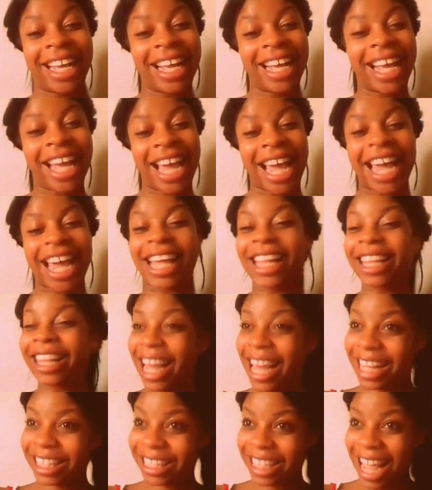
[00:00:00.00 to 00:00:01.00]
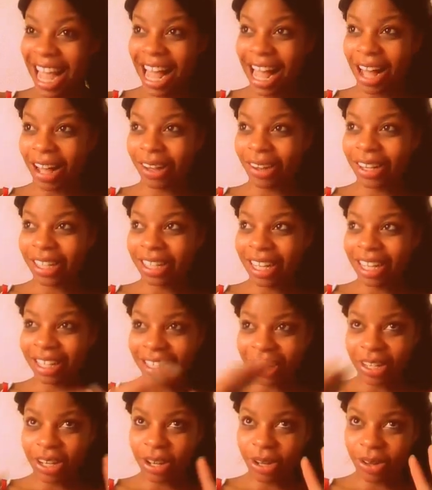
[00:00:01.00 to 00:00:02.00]
And that's how,
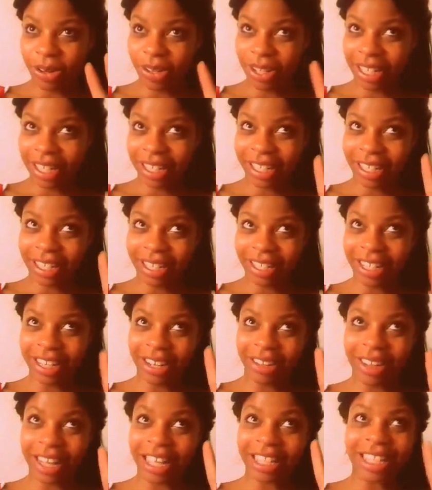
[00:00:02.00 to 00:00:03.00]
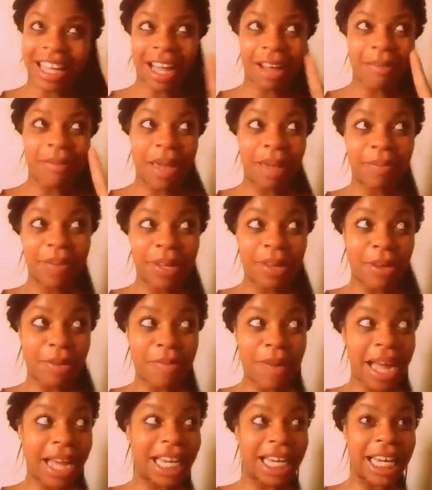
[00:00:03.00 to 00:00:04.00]
that's how maybe you
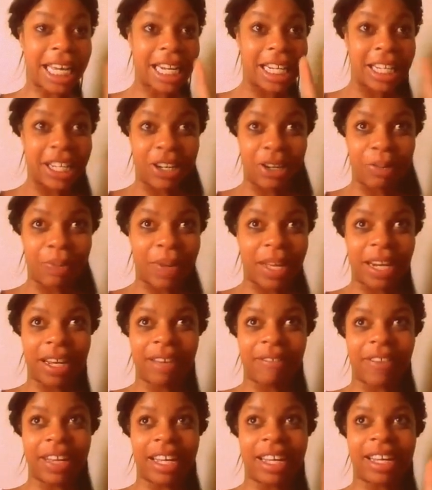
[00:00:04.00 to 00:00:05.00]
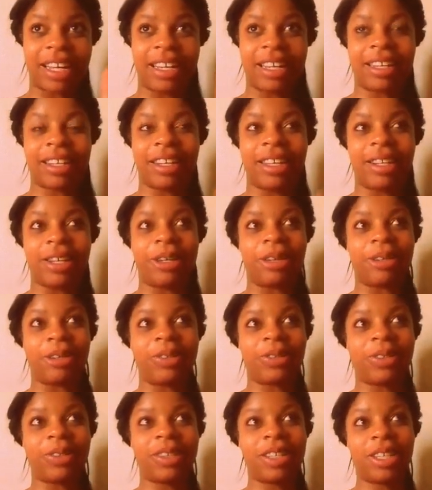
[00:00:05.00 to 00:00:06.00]
might get a little bit of
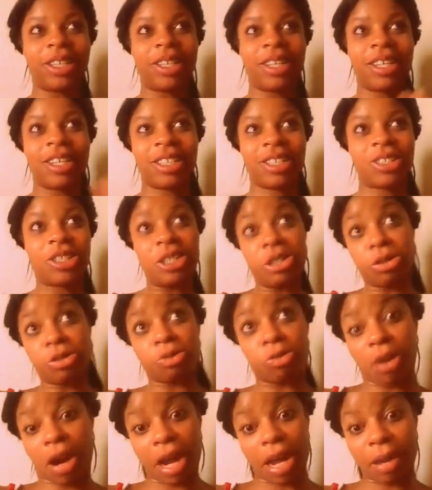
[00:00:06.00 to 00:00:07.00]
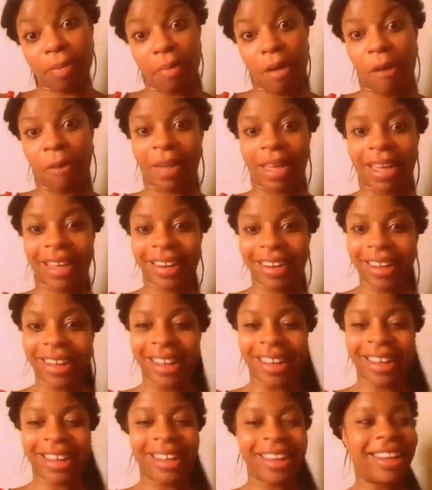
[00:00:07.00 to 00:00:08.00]
a, she's right moment.
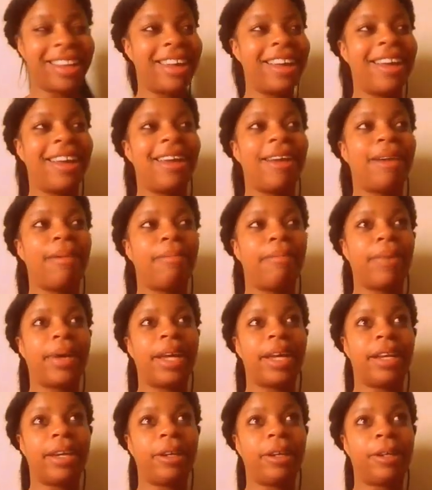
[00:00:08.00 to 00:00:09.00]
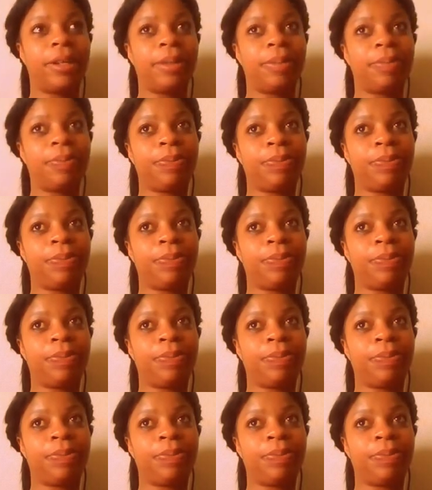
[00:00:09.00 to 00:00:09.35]
But I